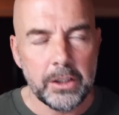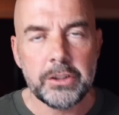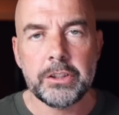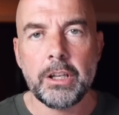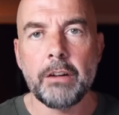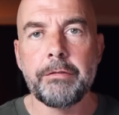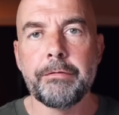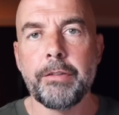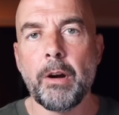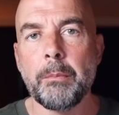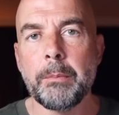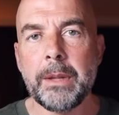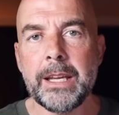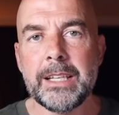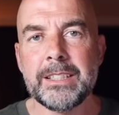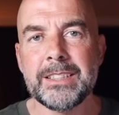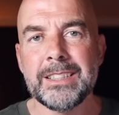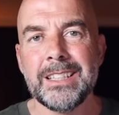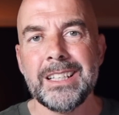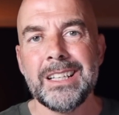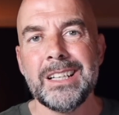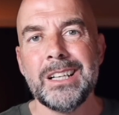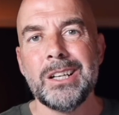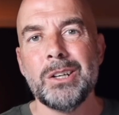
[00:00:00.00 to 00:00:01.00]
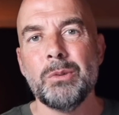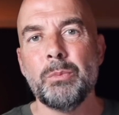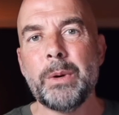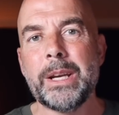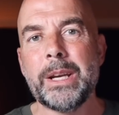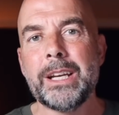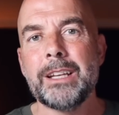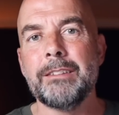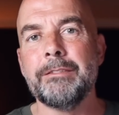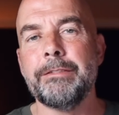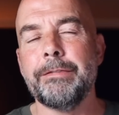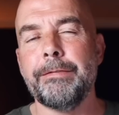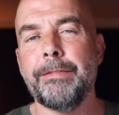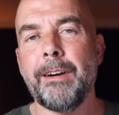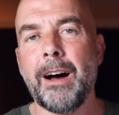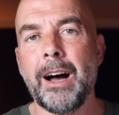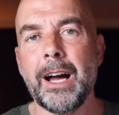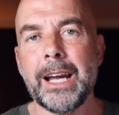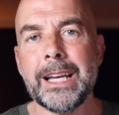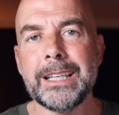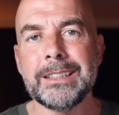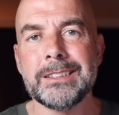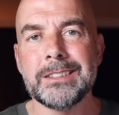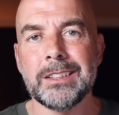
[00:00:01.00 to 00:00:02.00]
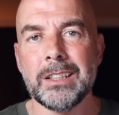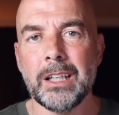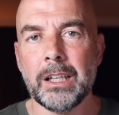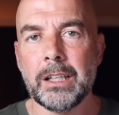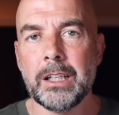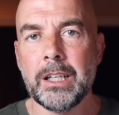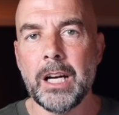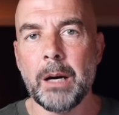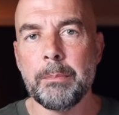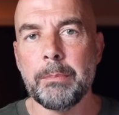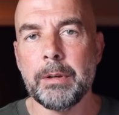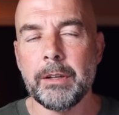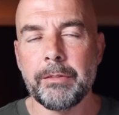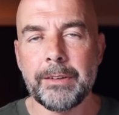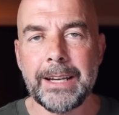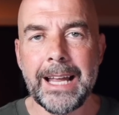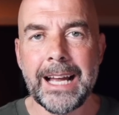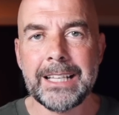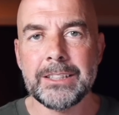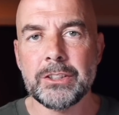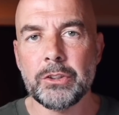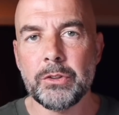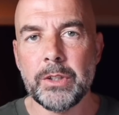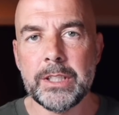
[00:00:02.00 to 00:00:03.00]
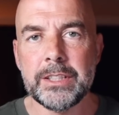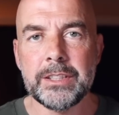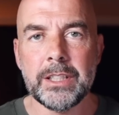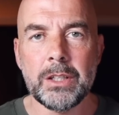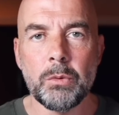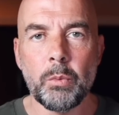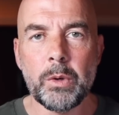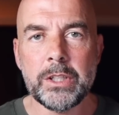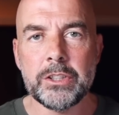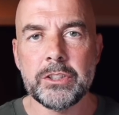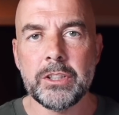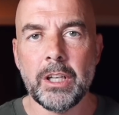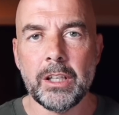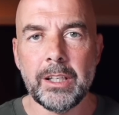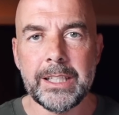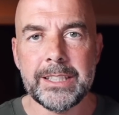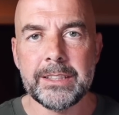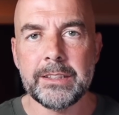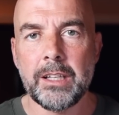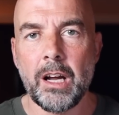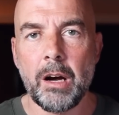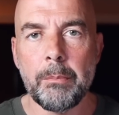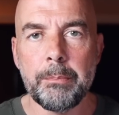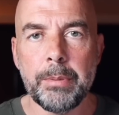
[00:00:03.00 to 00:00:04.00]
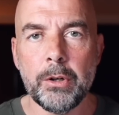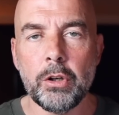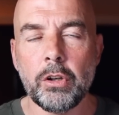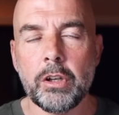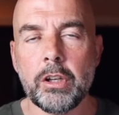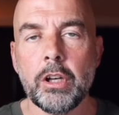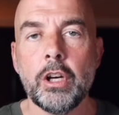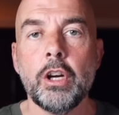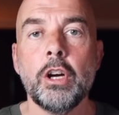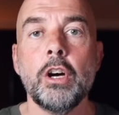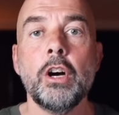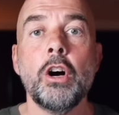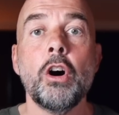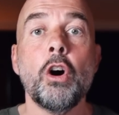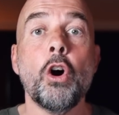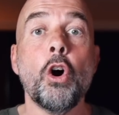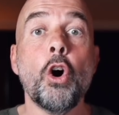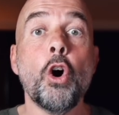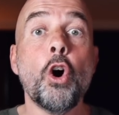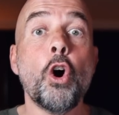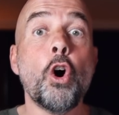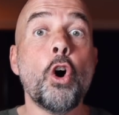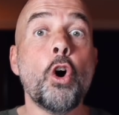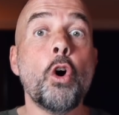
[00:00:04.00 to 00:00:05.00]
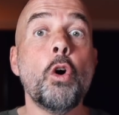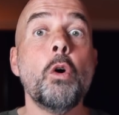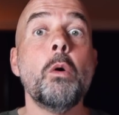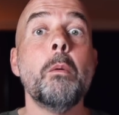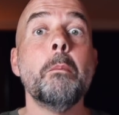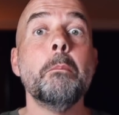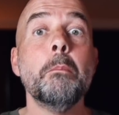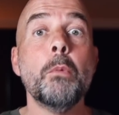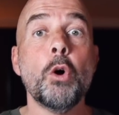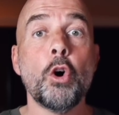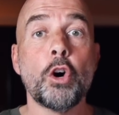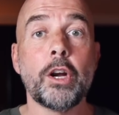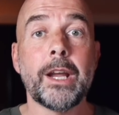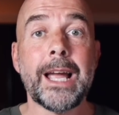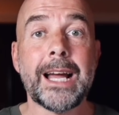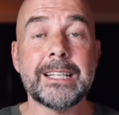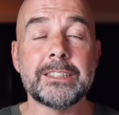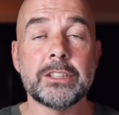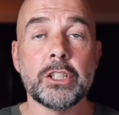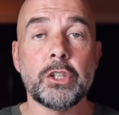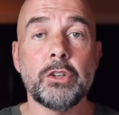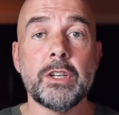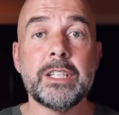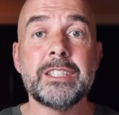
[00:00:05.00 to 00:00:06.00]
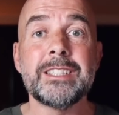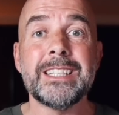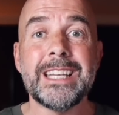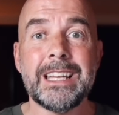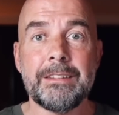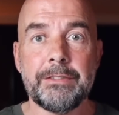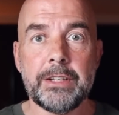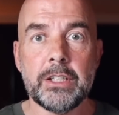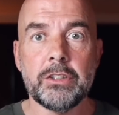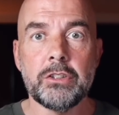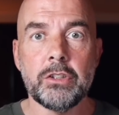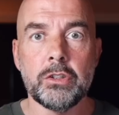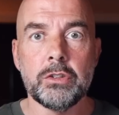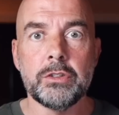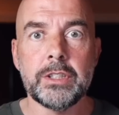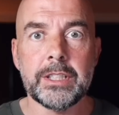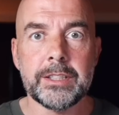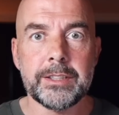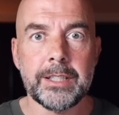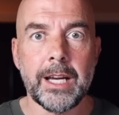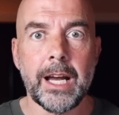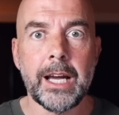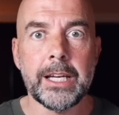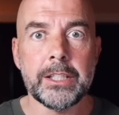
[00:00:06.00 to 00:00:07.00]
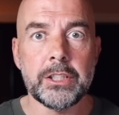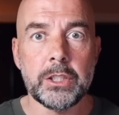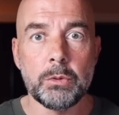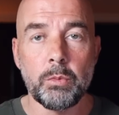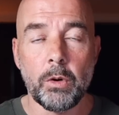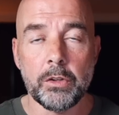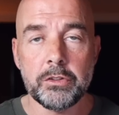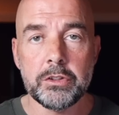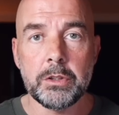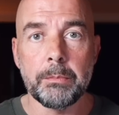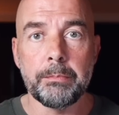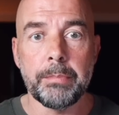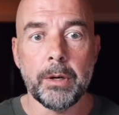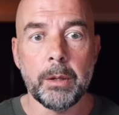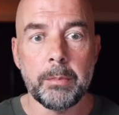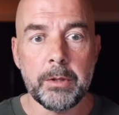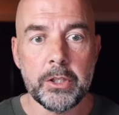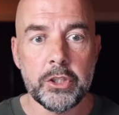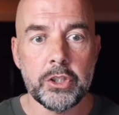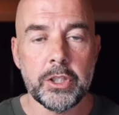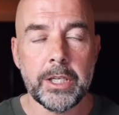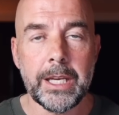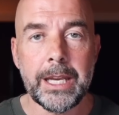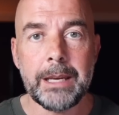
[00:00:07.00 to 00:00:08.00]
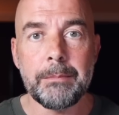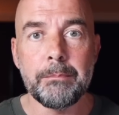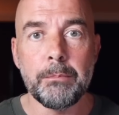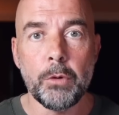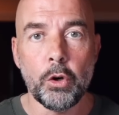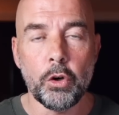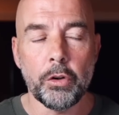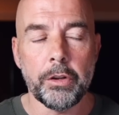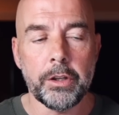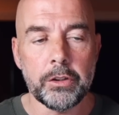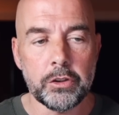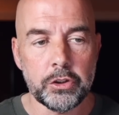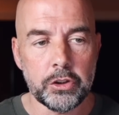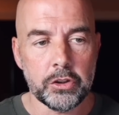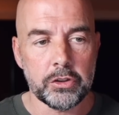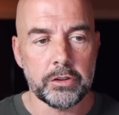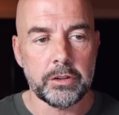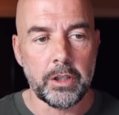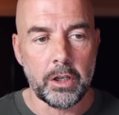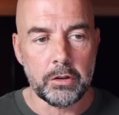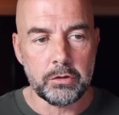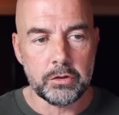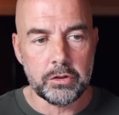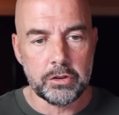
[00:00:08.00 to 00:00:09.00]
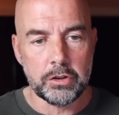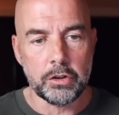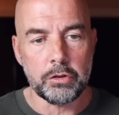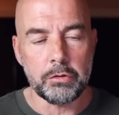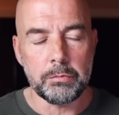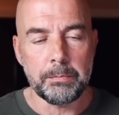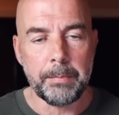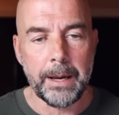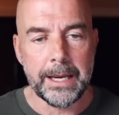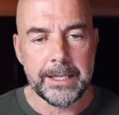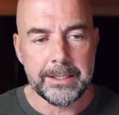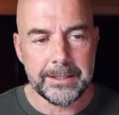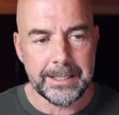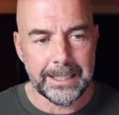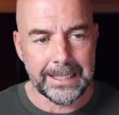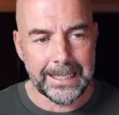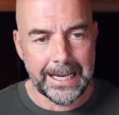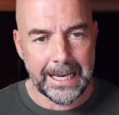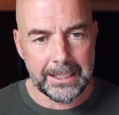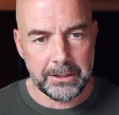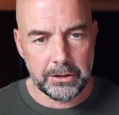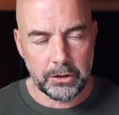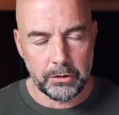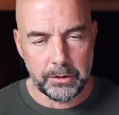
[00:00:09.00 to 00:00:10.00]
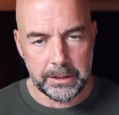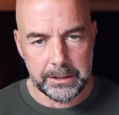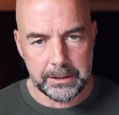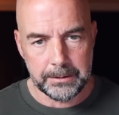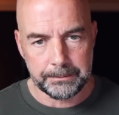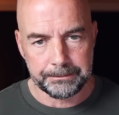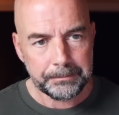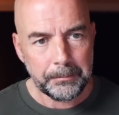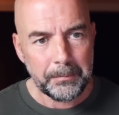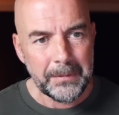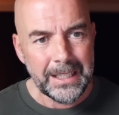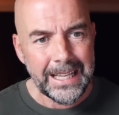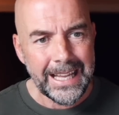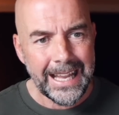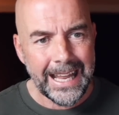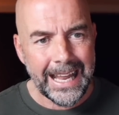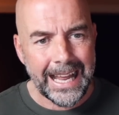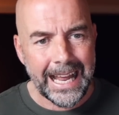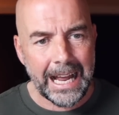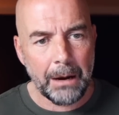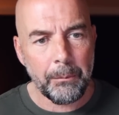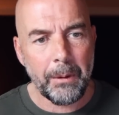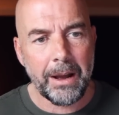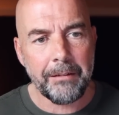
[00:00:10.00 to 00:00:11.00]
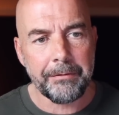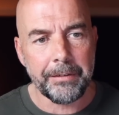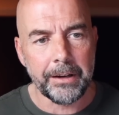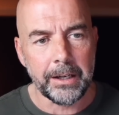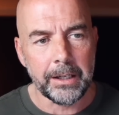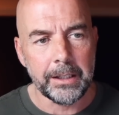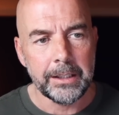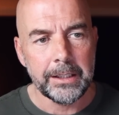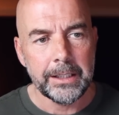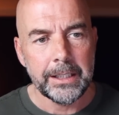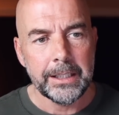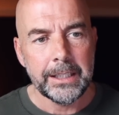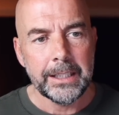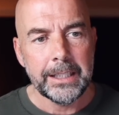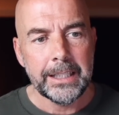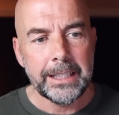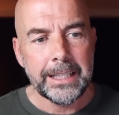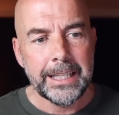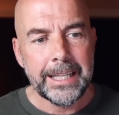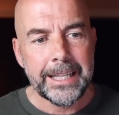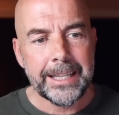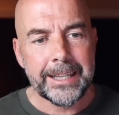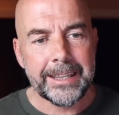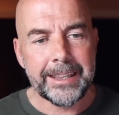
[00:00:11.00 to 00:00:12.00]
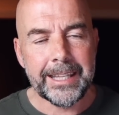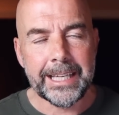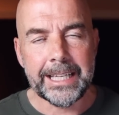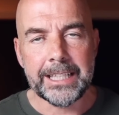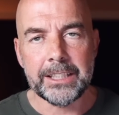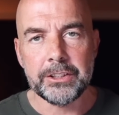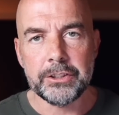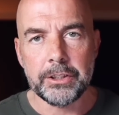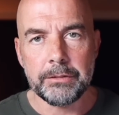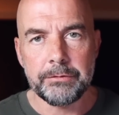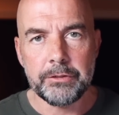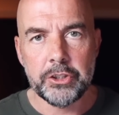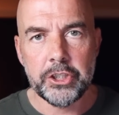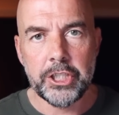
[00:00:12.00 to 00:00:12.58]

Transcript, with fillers: And so from this, we can find a couple of categories in which to list our book or more categories if you do decide you want to publish in more than just those two basic categories. However, things have